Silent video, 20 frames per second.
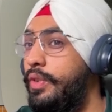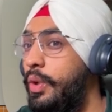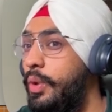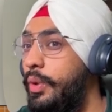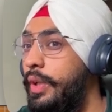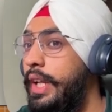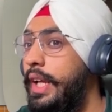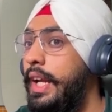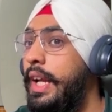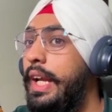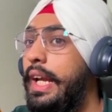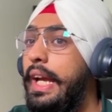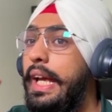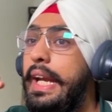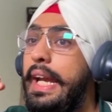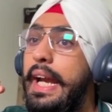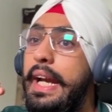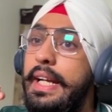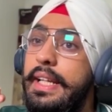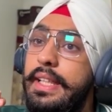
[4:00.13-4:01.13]
coding, and
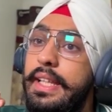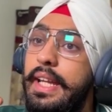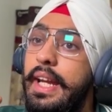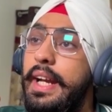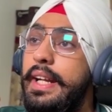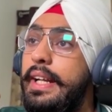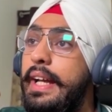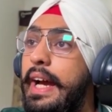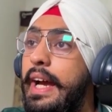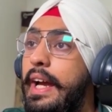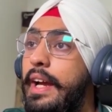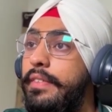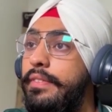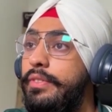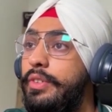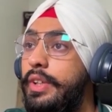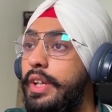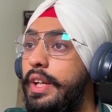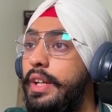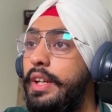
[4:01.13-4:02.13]
at the end I
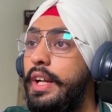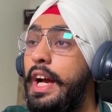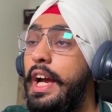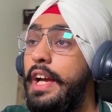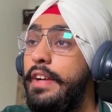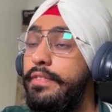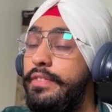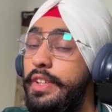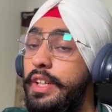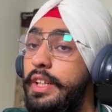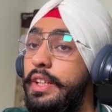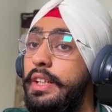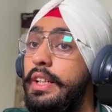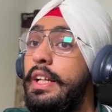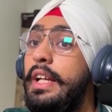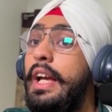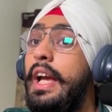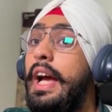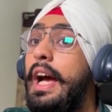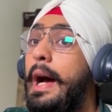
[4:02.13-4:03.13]
have done
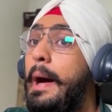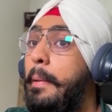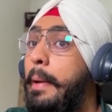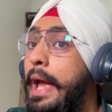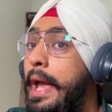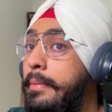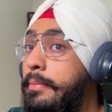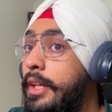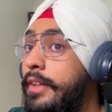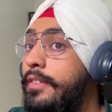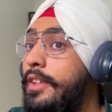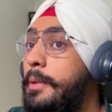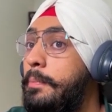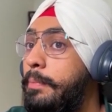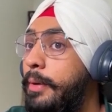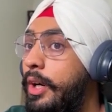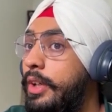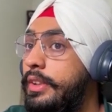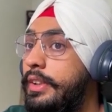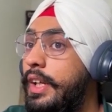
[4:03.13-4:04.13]
a MEV
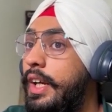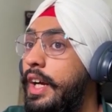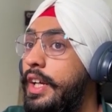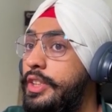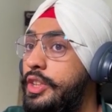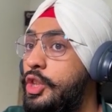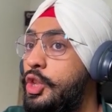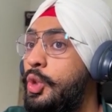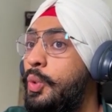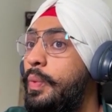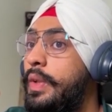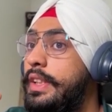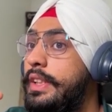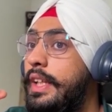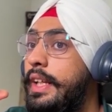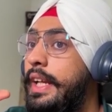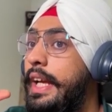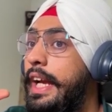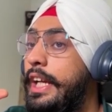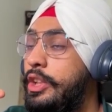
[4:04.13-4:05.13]
podcast with
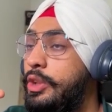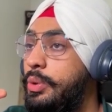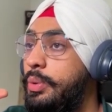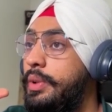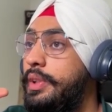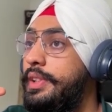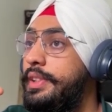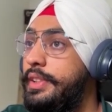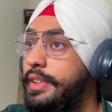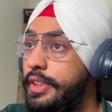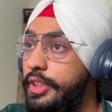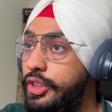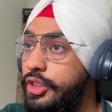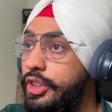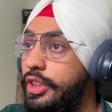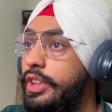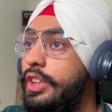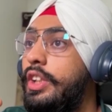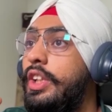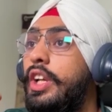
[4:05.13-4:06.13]
an actual
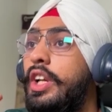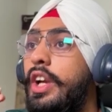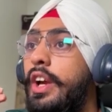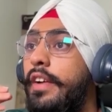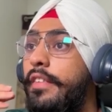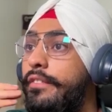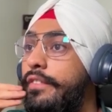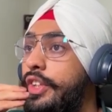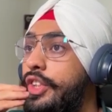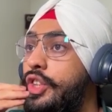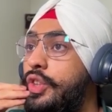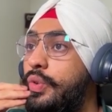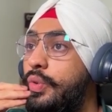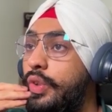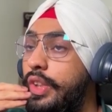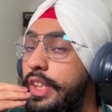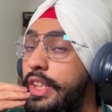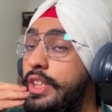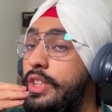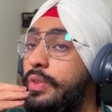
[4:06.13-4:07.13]
searcher, which
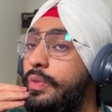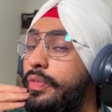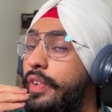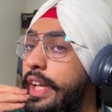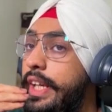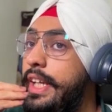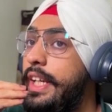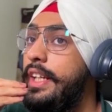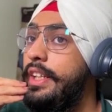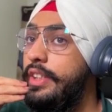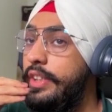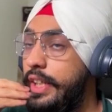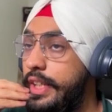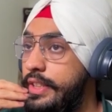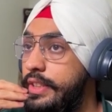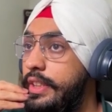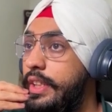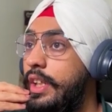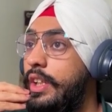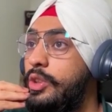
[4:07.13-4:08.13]
is very
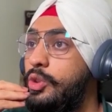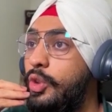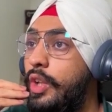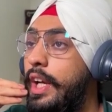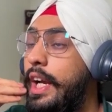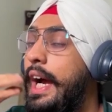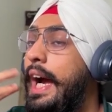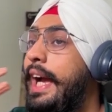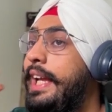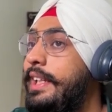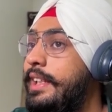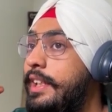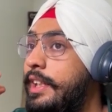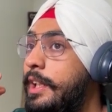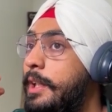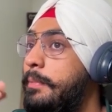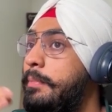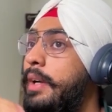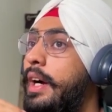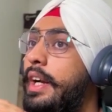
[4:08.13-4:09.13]
interesting. So I highly
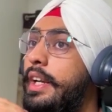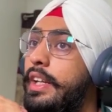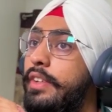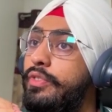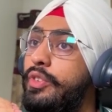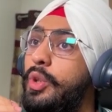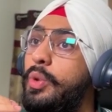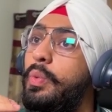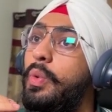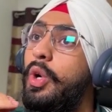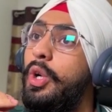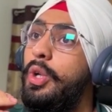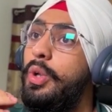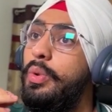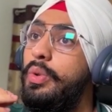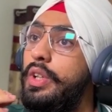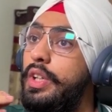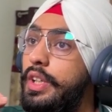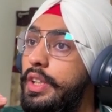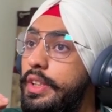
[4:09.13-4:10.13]
recommend, if you want to
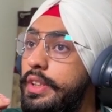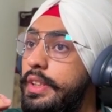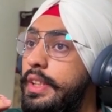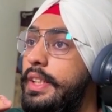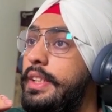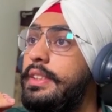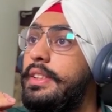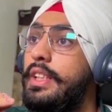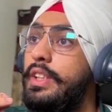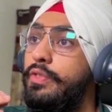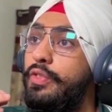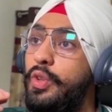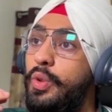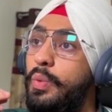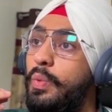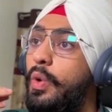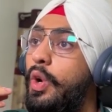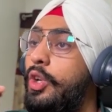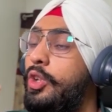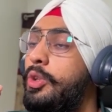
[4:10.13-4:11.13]
learn this and if you
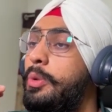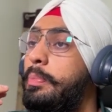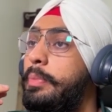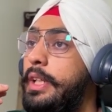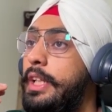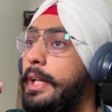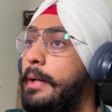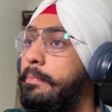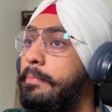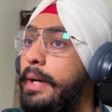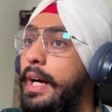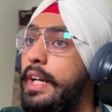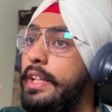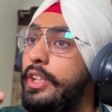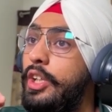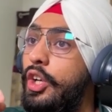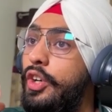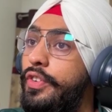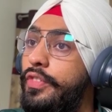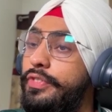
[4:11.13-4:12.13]
want to be a part
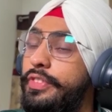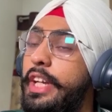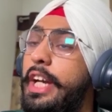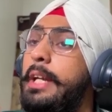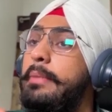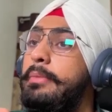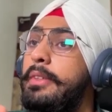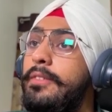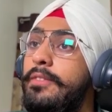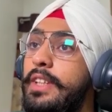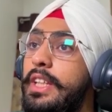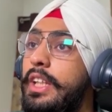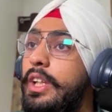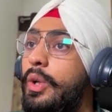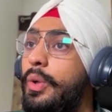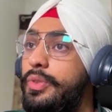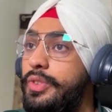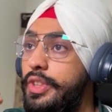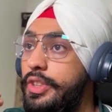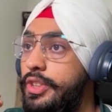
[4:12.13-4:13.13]
of the MEV
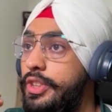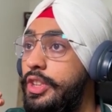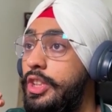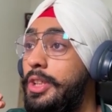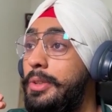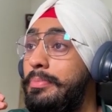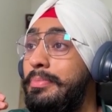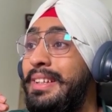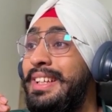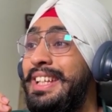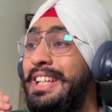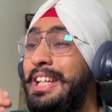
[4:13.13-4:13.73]
ecosystem,